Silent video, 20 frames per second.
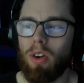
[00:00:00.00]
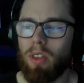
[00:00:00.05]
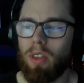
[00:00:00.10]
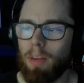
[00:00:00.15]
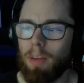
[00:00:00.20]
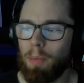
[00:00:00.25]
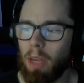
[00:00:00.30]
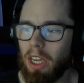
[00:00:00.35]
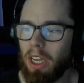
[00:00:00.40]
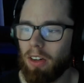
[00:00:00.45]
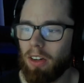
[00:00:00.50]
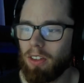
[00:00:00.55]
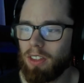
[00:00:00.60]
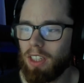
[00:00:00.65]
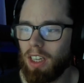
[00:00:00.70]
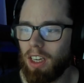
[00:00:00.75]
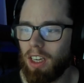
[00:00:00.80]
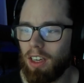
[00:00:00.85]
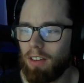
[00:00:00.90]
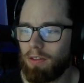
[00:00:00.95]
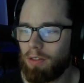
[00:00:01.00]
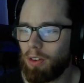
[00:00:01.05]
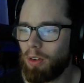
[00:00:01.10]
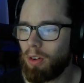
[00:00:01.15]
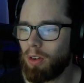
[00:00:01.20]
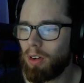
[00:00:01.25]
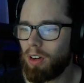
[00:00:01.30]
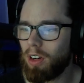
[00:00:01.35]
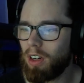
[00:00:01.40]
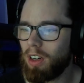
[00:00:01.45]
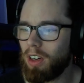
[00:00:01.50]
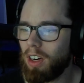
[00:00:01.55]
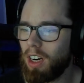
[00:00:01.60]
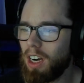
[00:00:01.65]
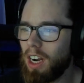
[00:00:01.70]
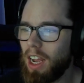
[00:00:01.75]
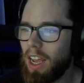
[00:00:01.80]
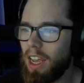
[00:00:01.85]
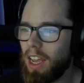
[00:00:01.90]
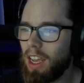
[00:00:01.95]
the penalty for
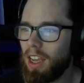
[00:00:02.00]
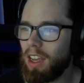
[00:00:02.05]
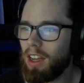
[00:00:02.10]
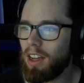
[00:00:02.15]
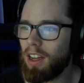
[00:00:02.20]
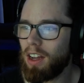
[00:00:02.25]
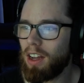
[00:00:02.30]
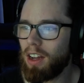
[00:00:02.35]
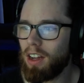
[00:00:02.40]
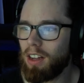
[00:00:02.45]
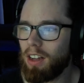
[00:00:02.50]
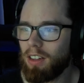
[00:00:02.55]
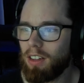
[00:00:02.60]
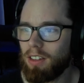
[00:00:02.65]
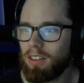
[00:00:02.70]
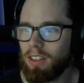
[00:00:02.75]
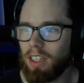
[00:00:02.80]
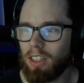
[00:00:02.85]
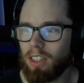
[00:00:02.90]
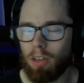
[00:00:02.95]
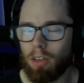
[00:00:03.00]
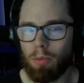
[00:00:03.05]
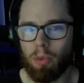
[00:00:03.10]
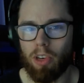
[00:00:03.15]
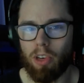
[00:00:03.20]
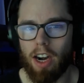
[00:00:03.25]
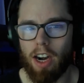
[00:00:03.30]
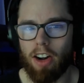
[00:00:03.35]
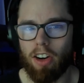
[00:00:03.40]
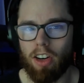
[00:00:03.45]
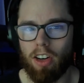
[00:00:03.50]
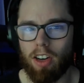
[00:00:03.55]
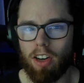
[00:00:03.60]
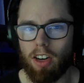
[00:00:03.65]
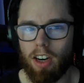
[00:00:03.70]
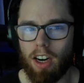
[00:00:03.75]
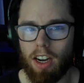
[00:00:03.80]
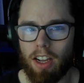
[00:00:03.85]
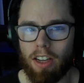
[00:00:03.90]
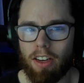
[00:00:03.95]
a sexual
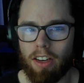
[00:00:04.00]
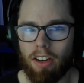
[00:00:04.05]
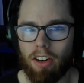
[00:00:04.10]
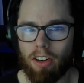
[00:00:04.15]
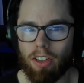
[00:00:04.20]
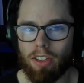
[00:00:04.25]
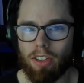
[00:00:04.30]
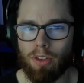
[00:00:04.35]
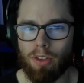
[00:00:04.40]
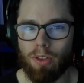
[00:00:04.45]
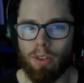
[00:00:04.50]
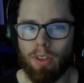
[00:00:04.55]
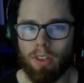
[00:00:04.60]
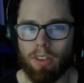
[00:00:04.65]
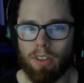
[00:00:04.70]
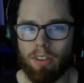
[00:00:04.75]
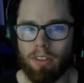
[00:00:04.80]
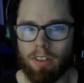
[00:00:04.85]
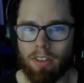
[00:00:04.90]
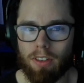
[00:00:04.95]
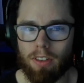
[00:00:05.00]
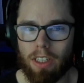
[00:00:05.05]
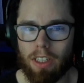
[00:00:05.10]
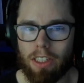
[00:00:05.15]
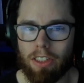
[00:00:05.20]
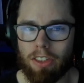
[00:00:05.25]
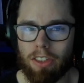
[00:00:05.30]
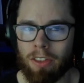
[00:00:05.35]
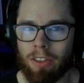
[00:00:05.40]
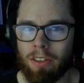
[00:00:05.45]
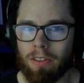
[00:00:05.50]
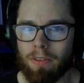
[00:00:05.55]
predator in our schools is